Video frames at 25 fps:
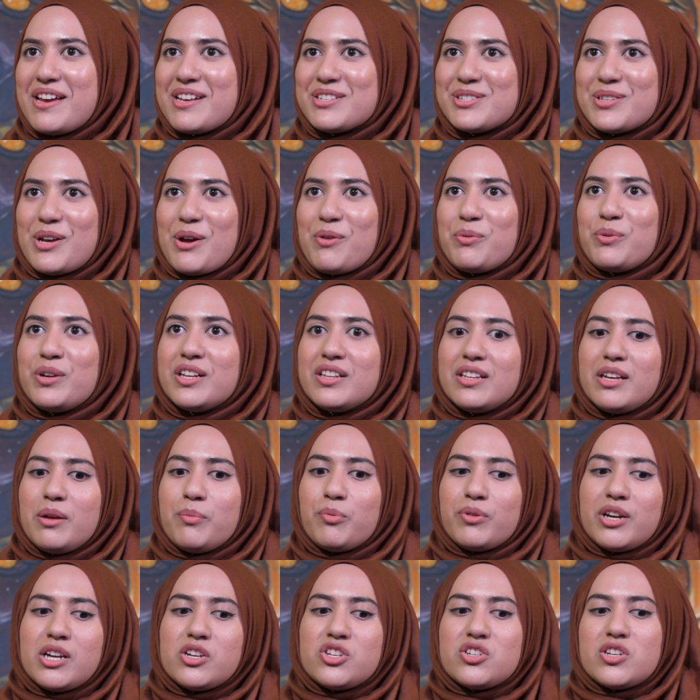So I really
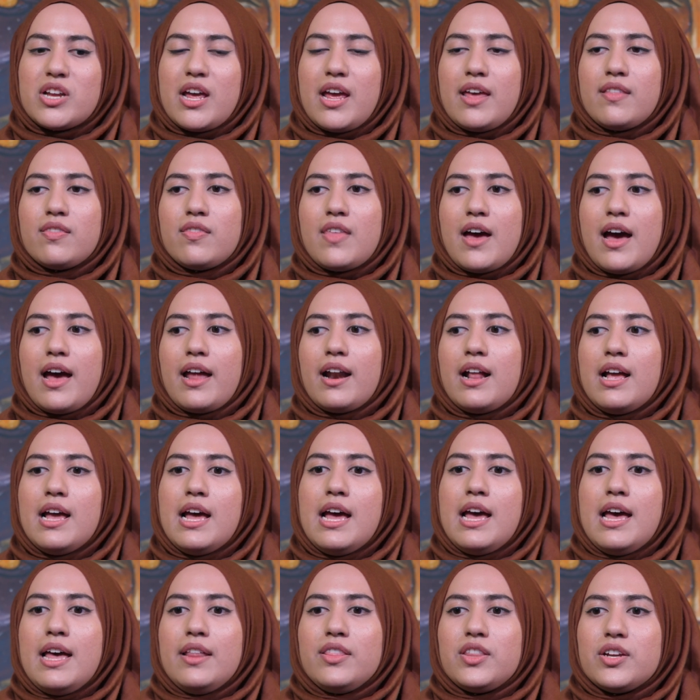appreciate that
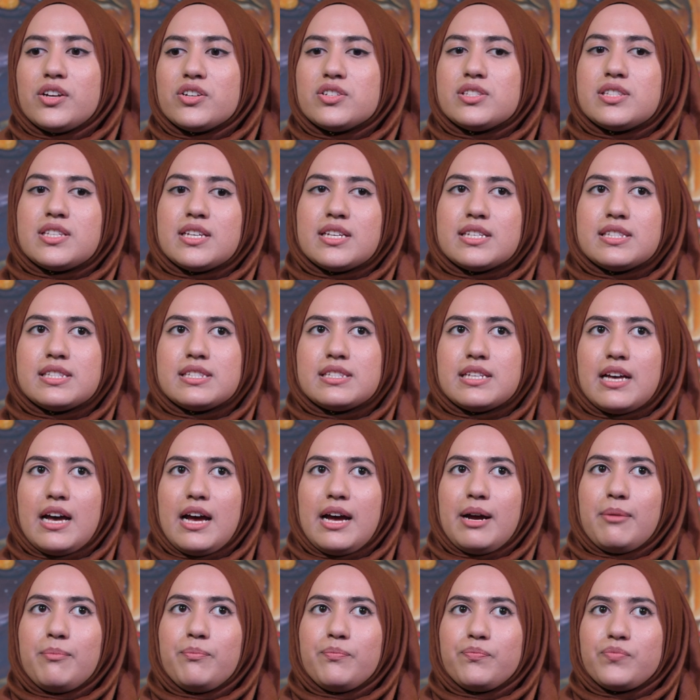there's this
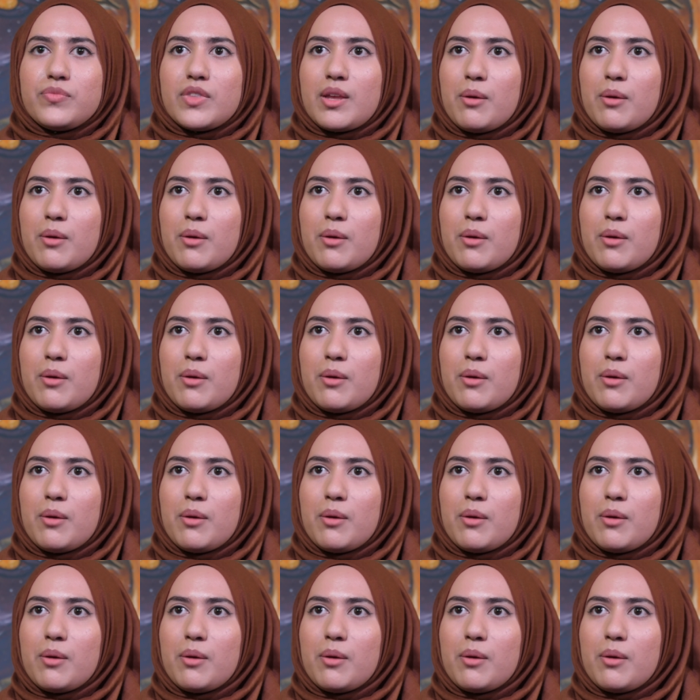um,